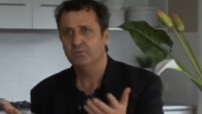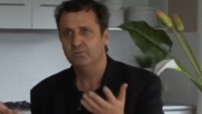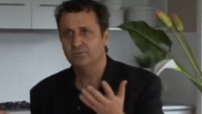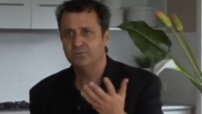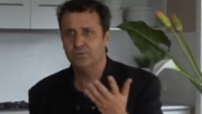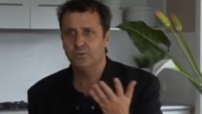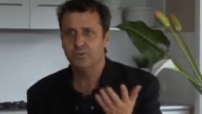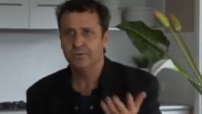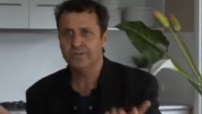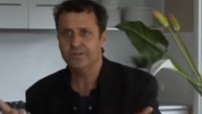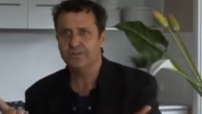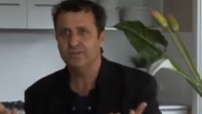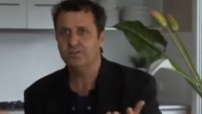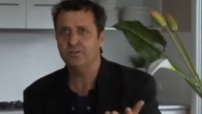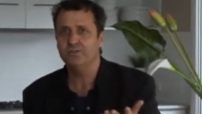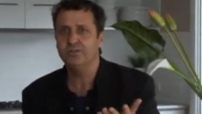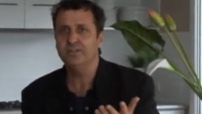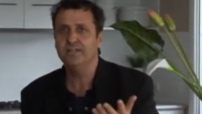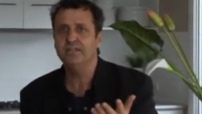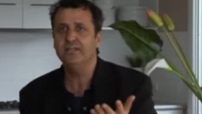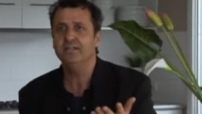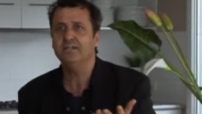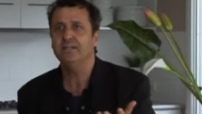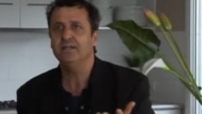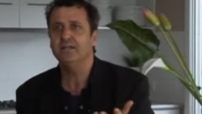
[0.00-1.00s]
So you, you
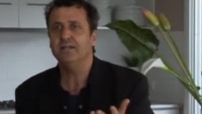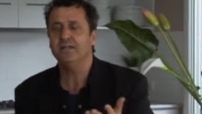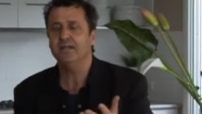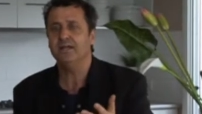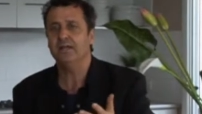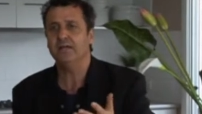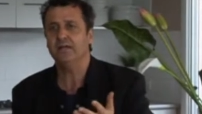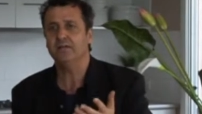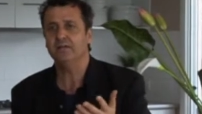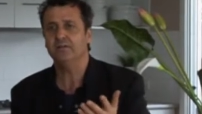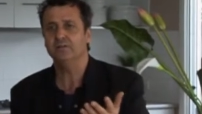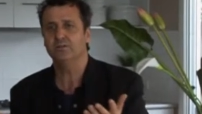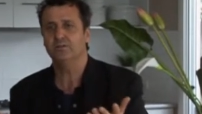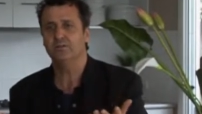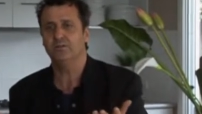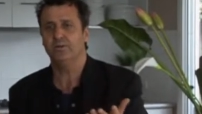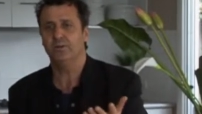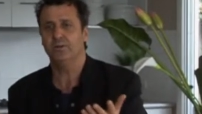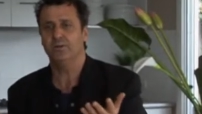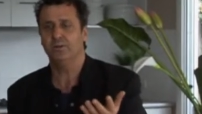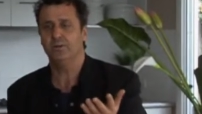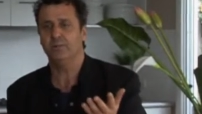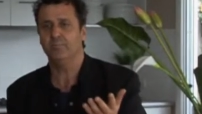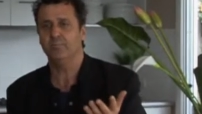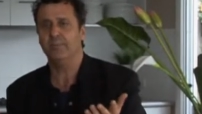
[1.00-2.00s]
need a
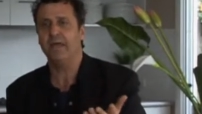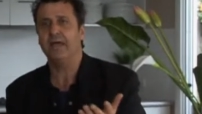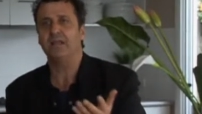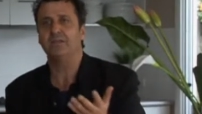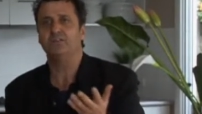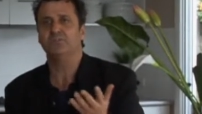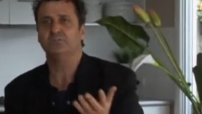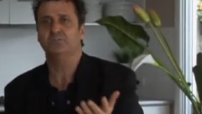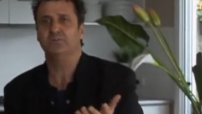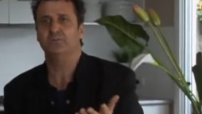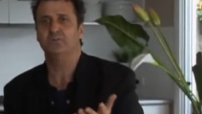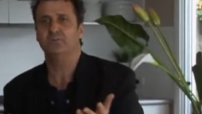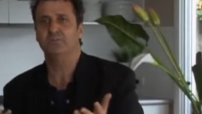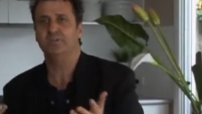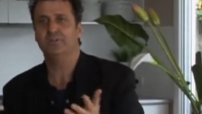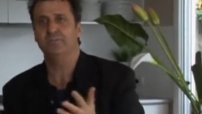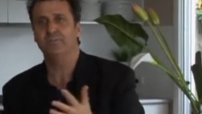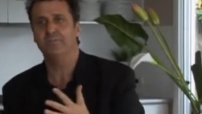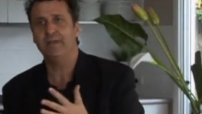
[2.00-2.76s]
little a balance between